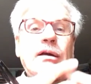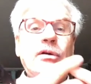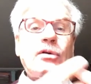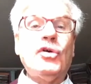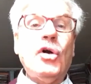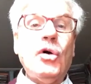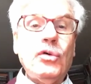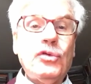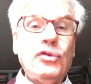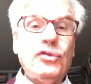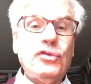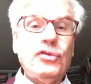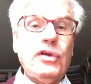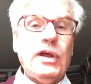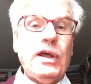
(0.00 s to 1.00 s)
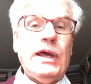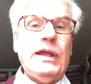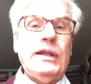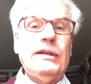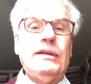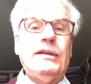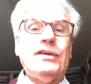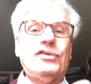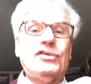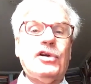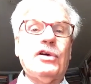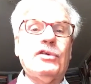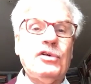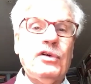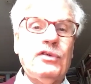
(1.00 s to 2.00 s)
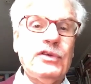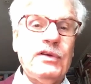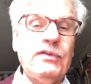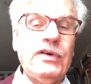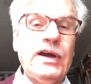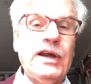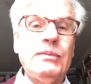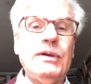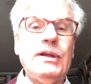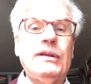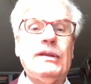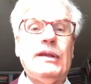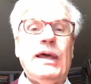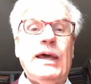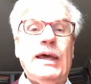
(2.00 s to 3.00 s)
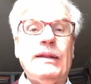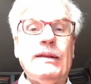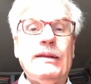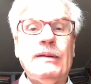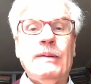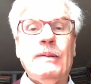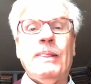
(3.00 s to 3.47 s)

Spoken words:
growth and destruction of the environment and